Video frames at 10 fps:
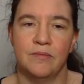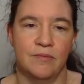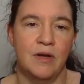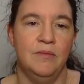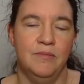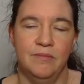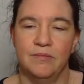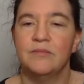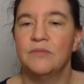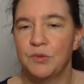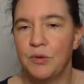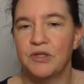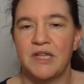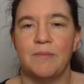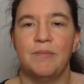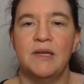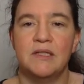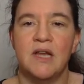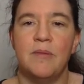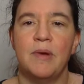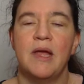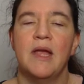Well, small step, big step.